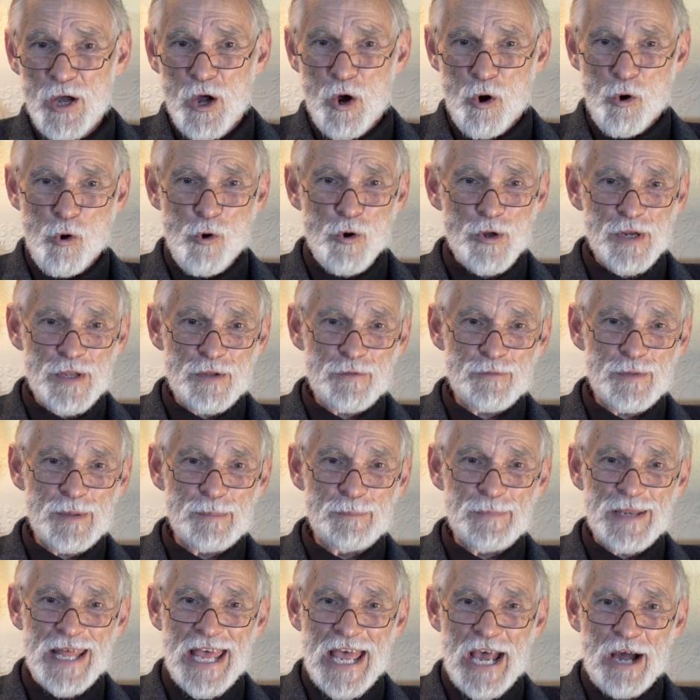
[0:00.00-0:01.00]
All of
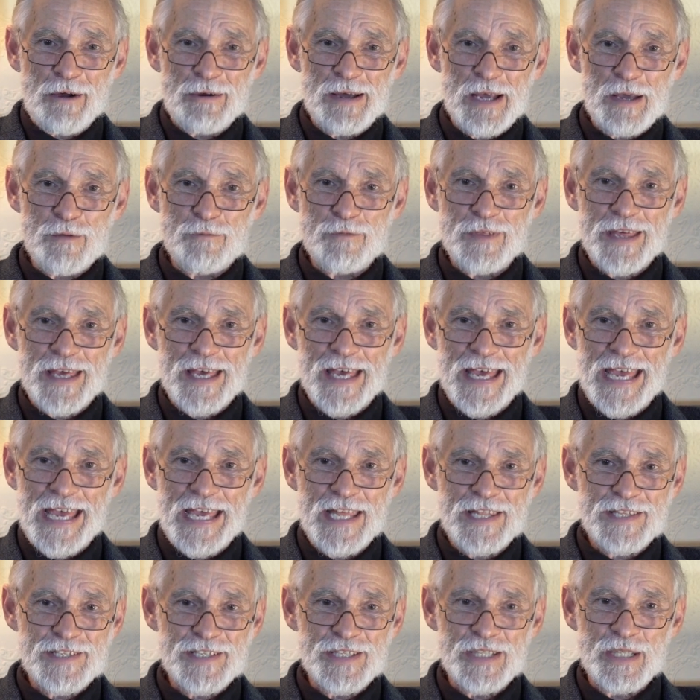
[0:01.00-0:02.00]
them now have their
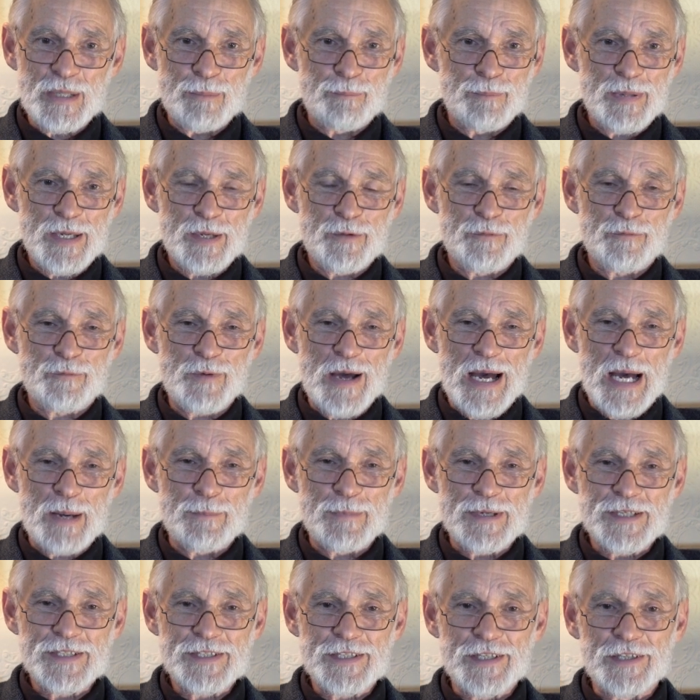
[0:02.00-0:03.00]
hands in the big
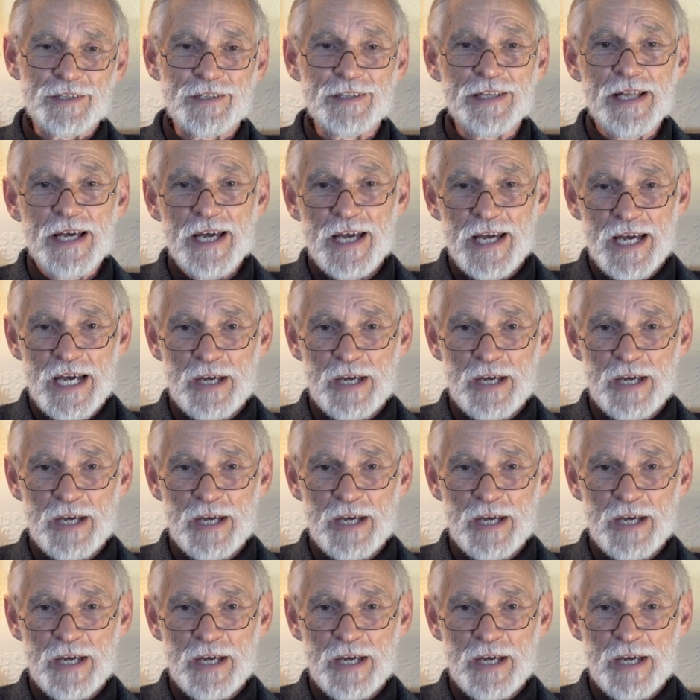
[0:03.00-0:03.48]
pharma till